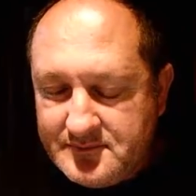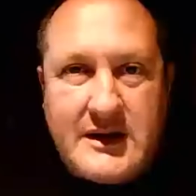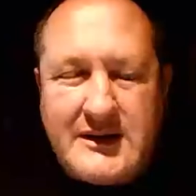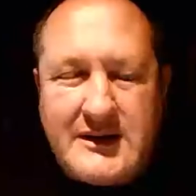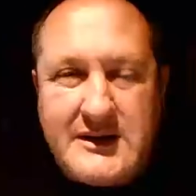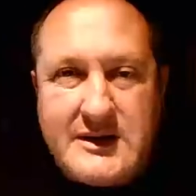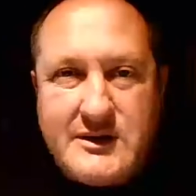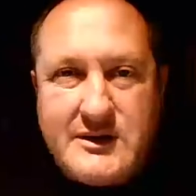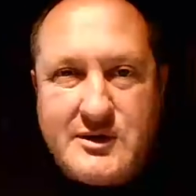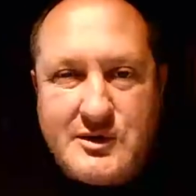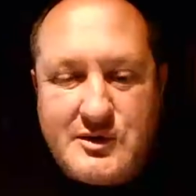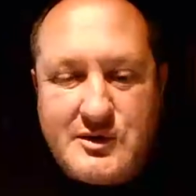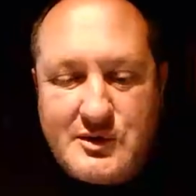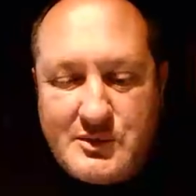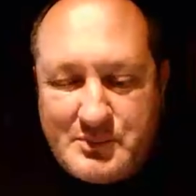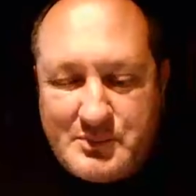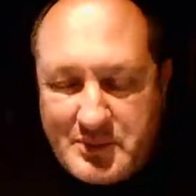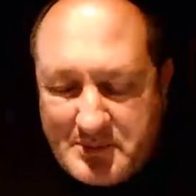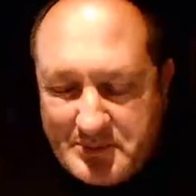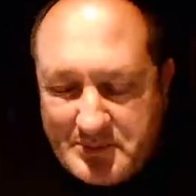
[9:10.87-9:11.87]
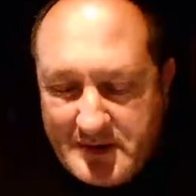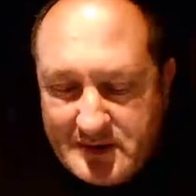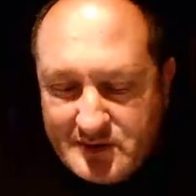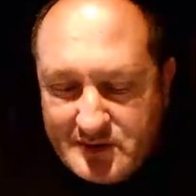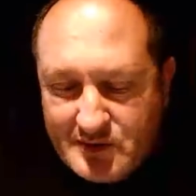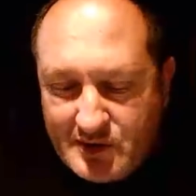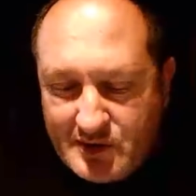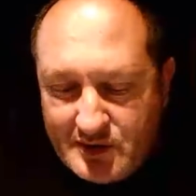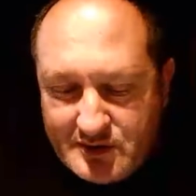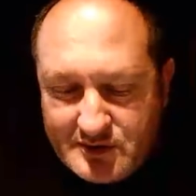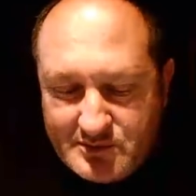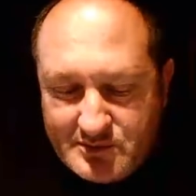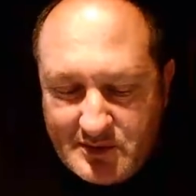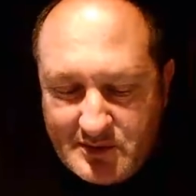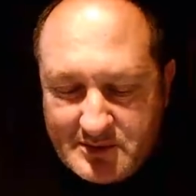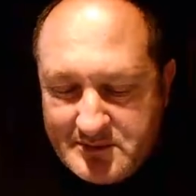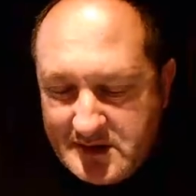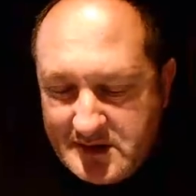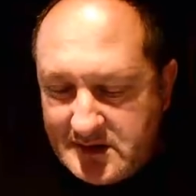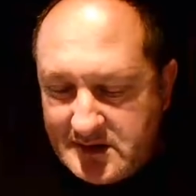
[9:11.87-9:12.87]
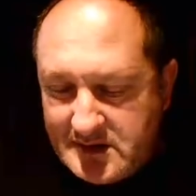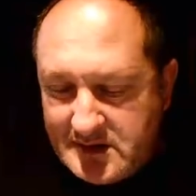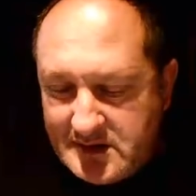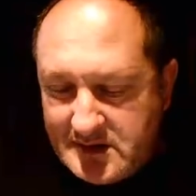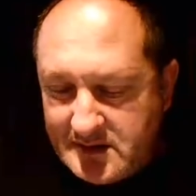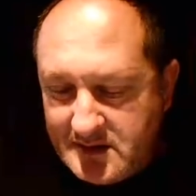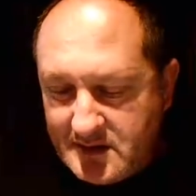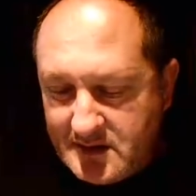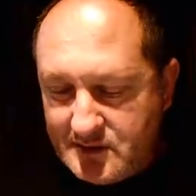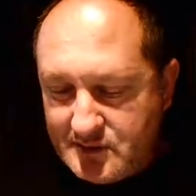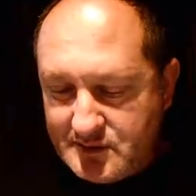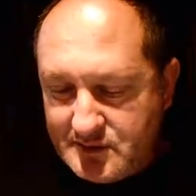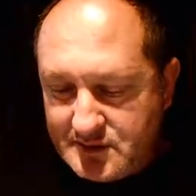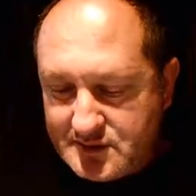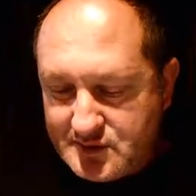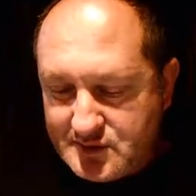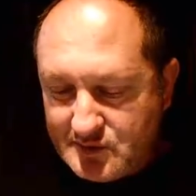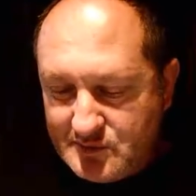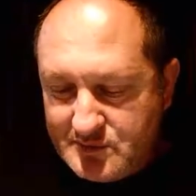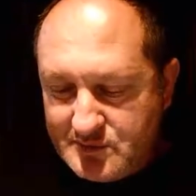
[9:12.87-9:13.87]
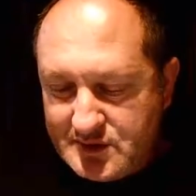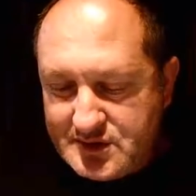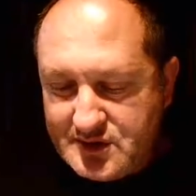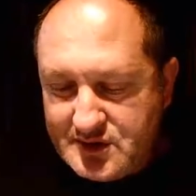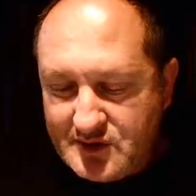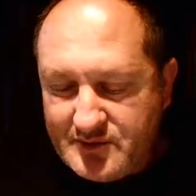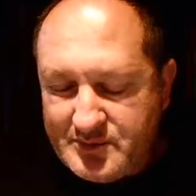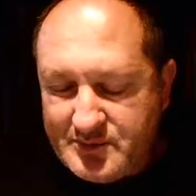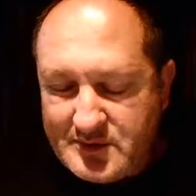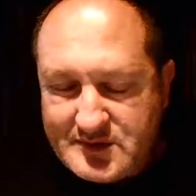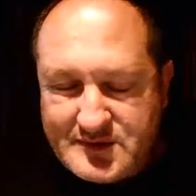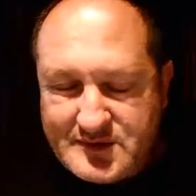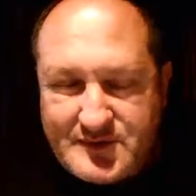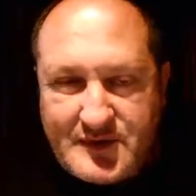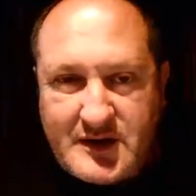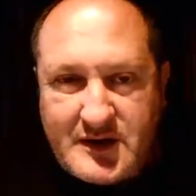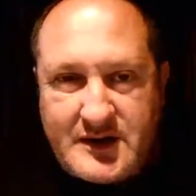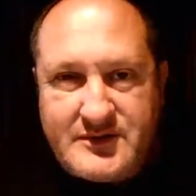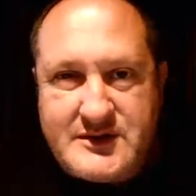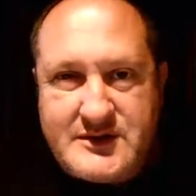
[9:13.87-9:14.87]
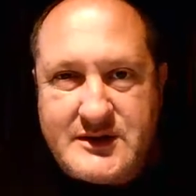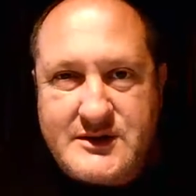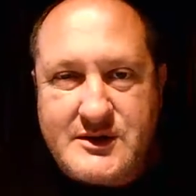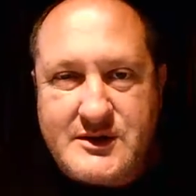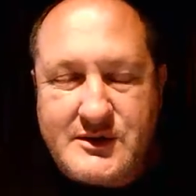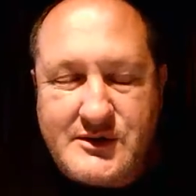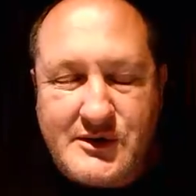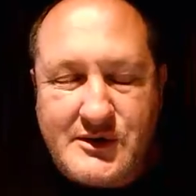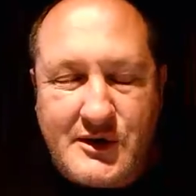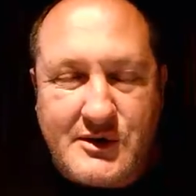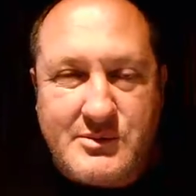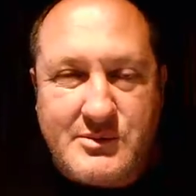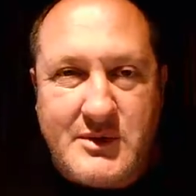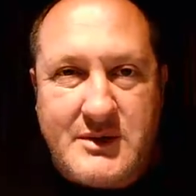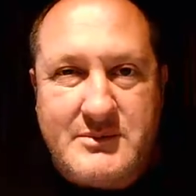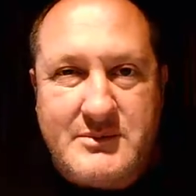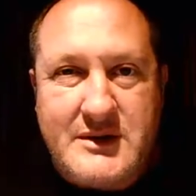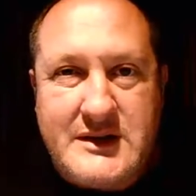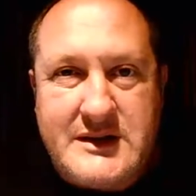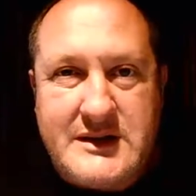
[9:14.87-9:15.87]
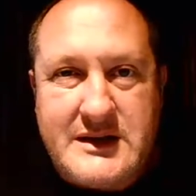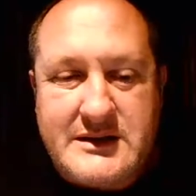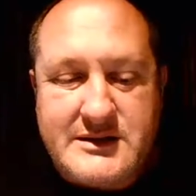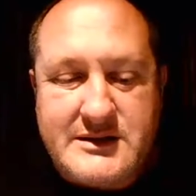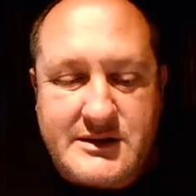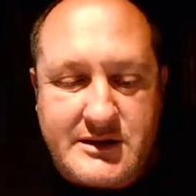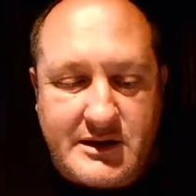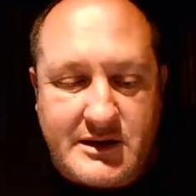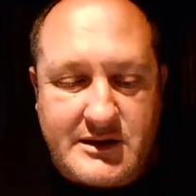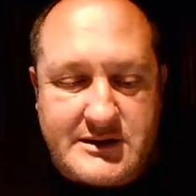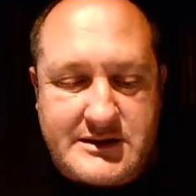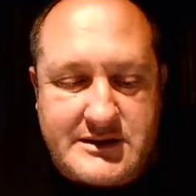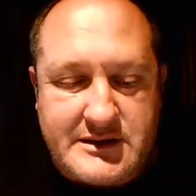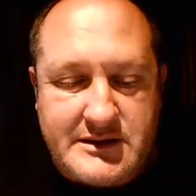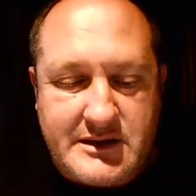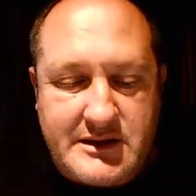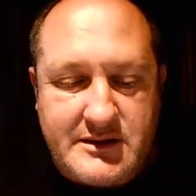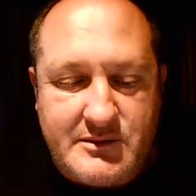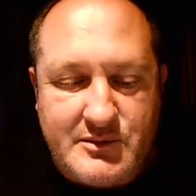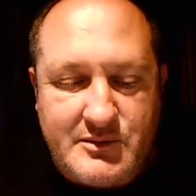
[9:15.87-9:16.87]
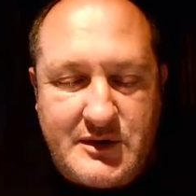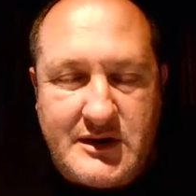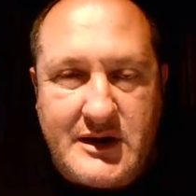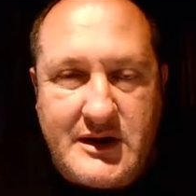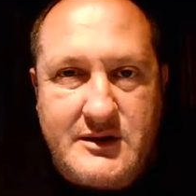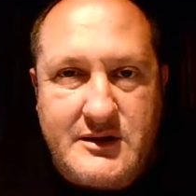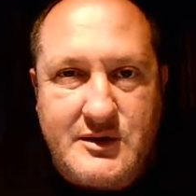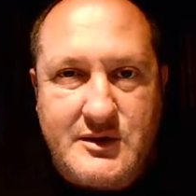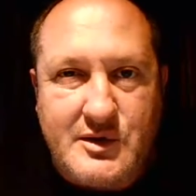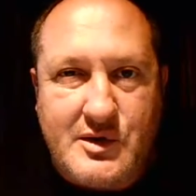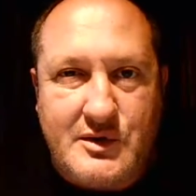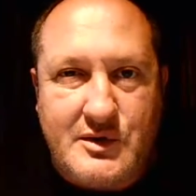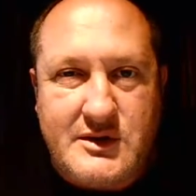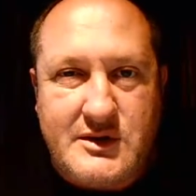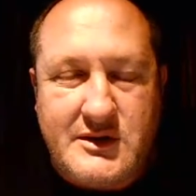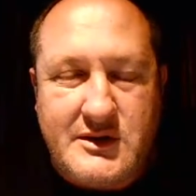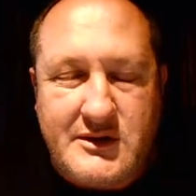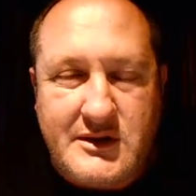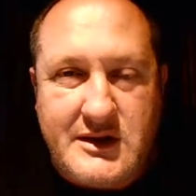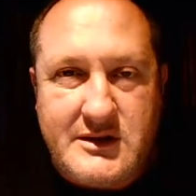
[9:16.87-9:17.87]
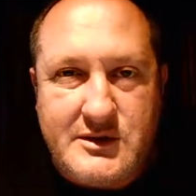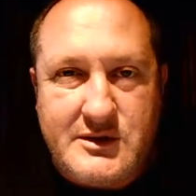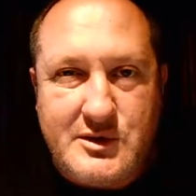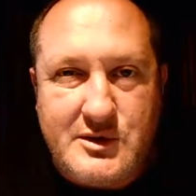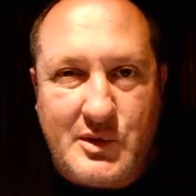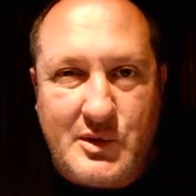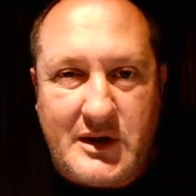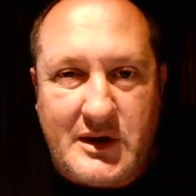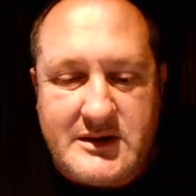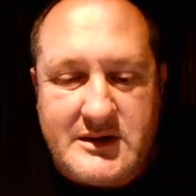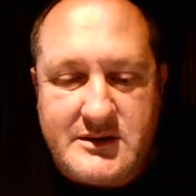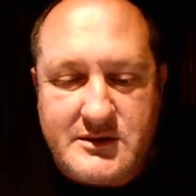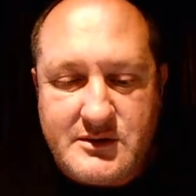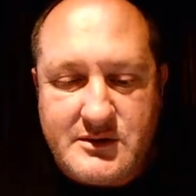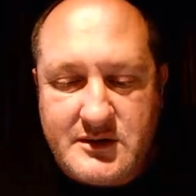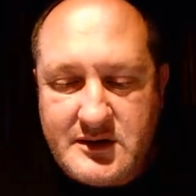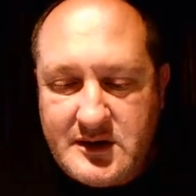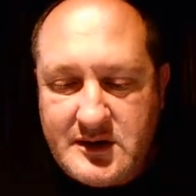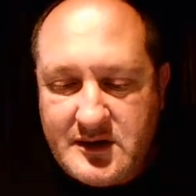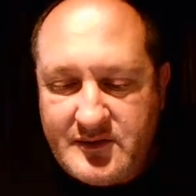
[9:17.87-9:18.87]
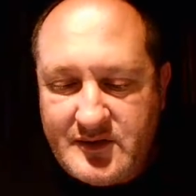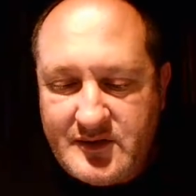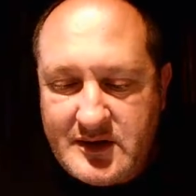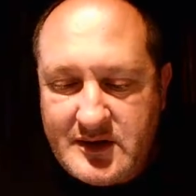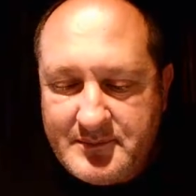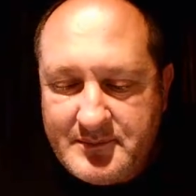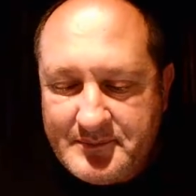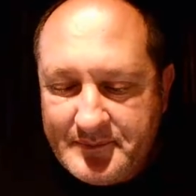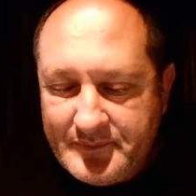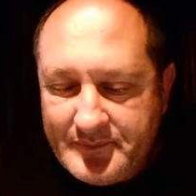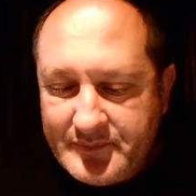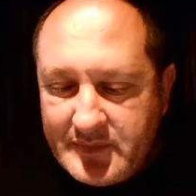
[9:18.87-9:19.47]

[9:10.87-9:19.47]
But I need to prepare to go into my meeting now. It's almost 5:30, 6 o'clock. My meeting starts, and then we're going to continue well into the evening.